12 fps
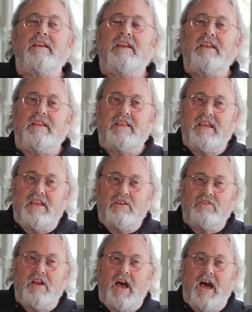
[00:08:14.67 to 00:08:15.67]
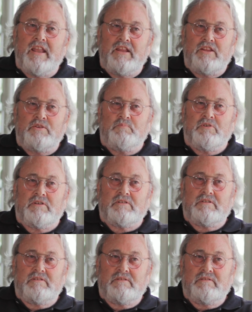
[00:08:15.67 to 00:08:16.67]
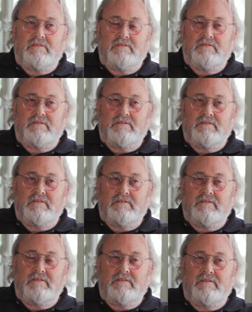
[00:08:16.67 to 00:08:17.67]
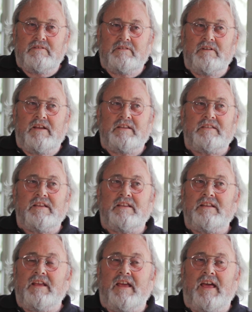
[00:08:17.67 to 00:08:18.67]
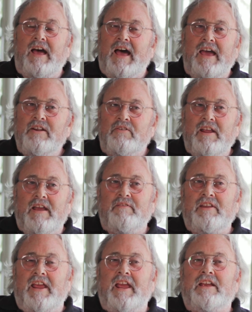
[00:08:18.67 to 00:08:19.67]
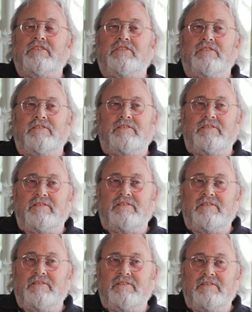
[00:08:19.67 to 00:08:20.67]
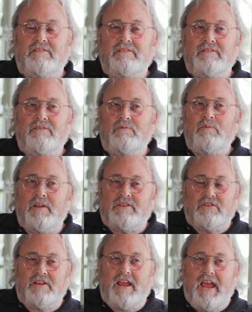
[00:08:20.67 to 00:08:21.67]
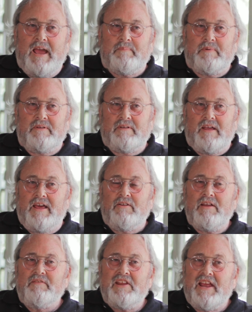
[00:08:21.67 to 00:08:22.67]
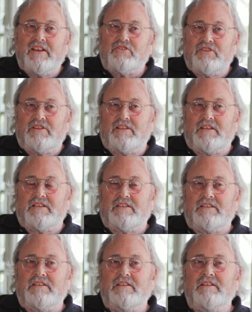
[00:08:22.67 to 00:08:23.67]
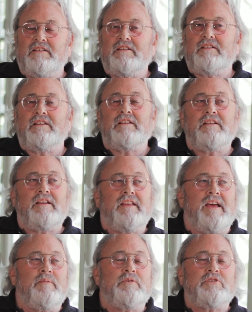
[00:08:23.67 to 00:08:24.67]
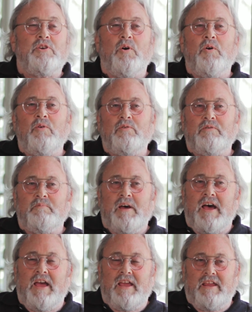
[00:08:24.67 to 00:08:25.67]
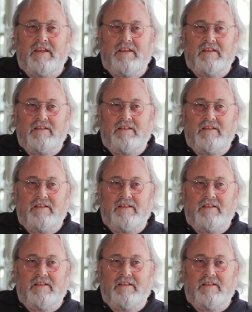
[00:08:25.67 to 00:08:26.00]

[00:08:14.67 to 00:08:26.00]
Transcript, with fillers: he, they kill God in these books. I said, I don't have an answer what's gonna happen. I don't have an answer to this. And I was told by